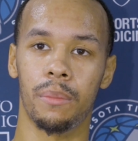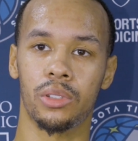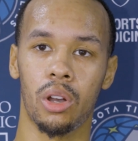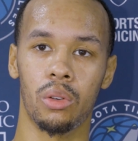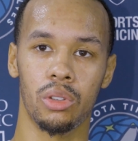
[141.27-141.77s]

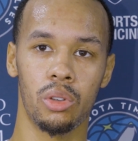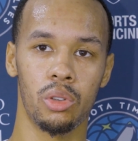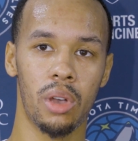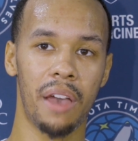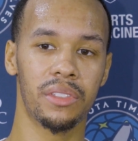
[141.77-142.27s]
So
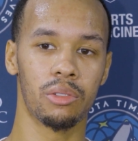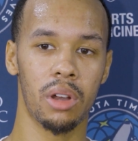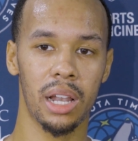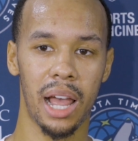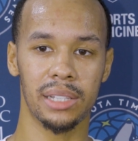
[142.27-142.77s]
you have to
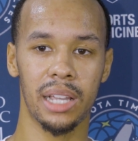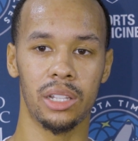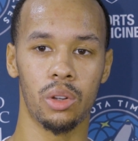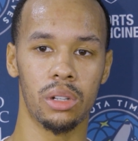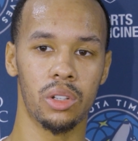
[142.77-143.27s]
realize
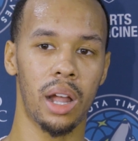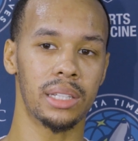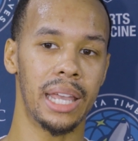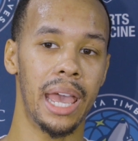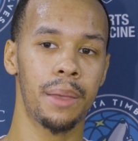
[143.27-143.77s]
that throughout
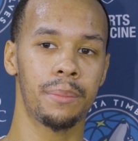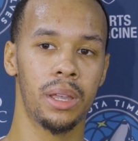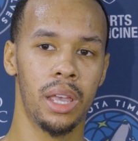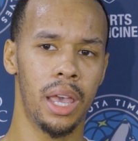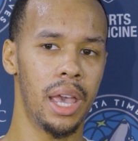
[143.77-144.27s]
the game.
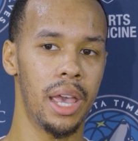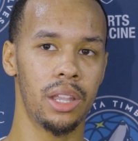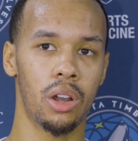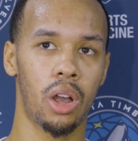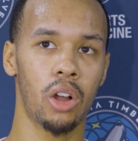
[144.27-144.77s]

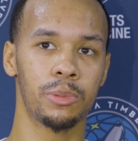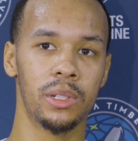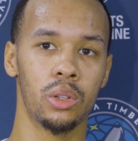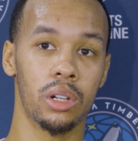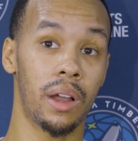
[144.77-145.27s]
And, you know, Coach has
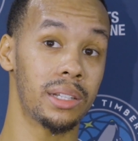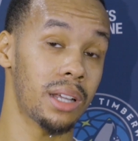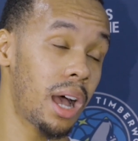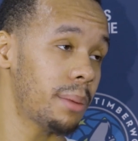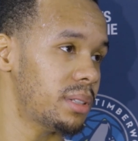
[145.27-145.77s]
been doing a great
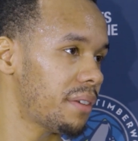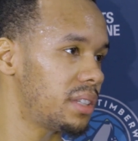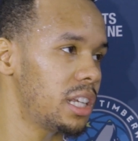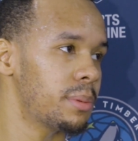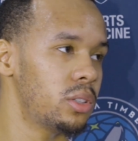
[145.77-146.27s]
job. Jeff's
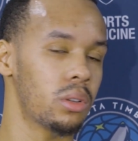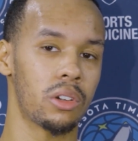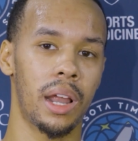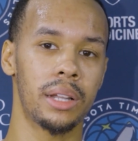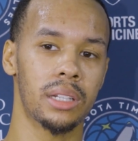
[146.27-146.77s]
team's been doing a
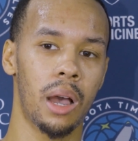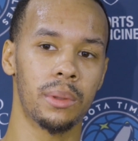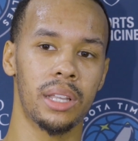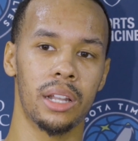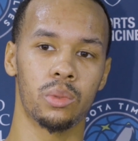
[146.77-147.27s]
great job
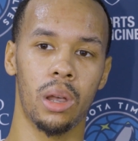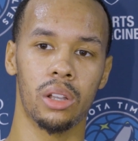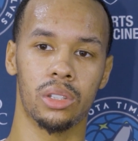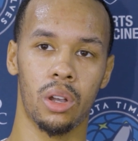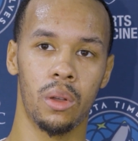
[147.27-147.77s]
with that as well.
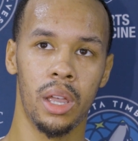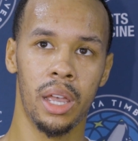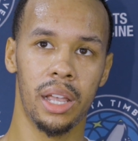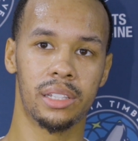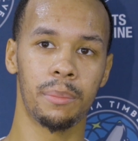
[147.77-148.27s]
So
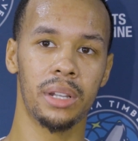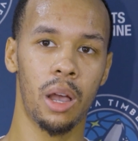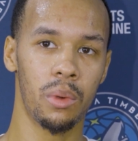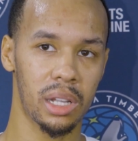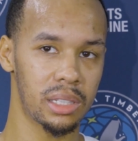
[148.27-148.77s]
it's something
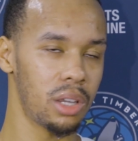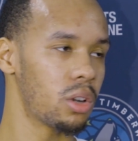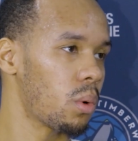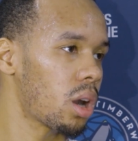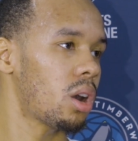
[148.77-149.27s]
that we continue
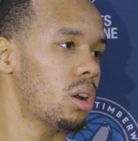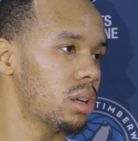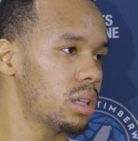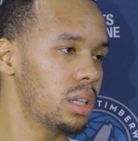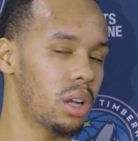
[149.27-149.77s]
to work on,
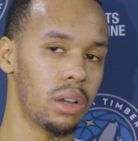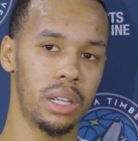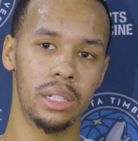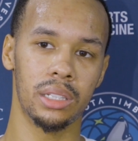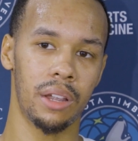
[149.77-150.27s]
you know,
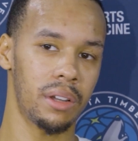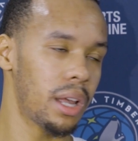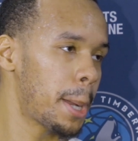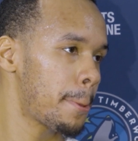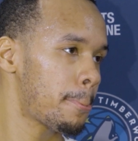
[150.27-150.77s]
each and every day.